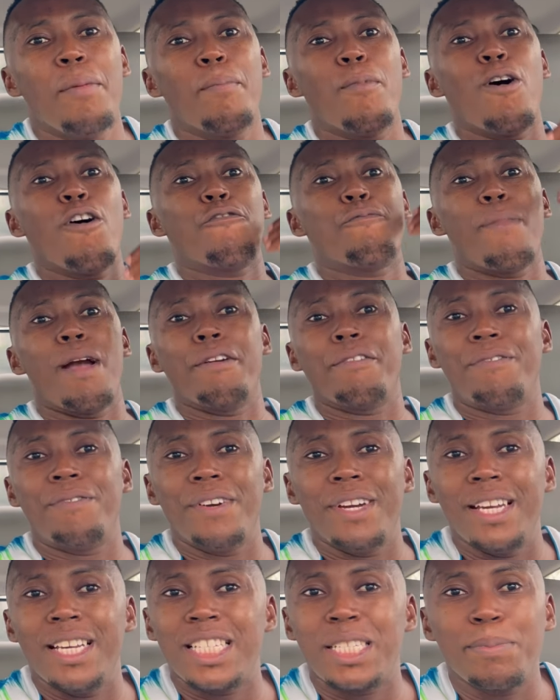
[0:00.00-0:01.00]
more of my
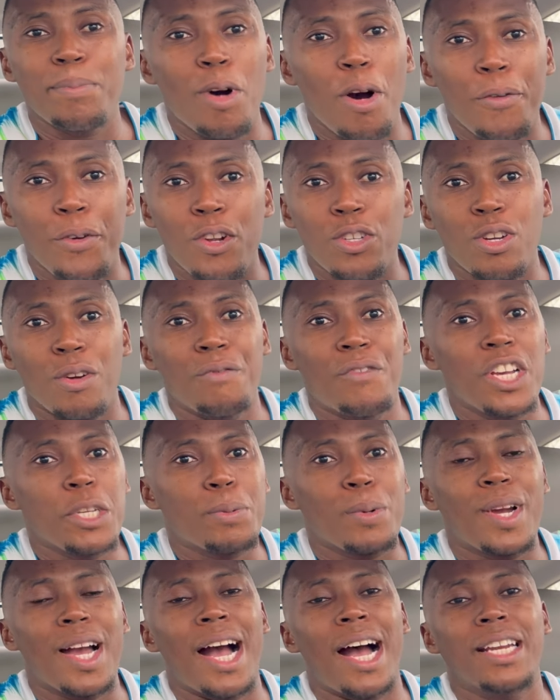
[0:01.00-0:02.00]
face, more videos on
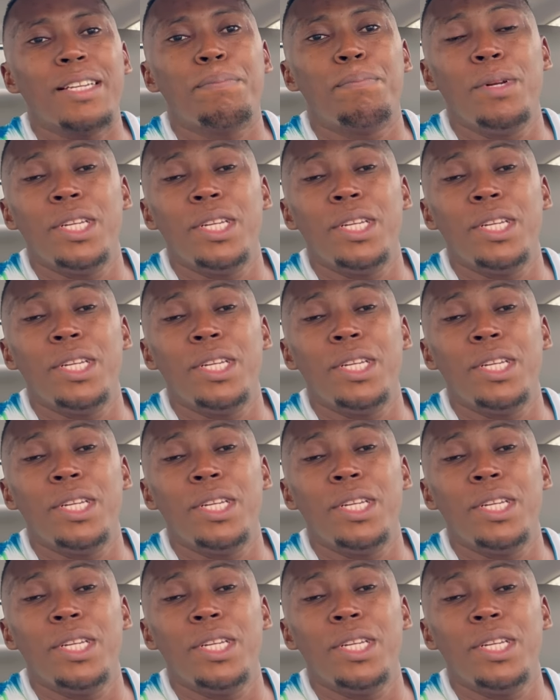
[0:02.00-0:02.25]
Facebook ad,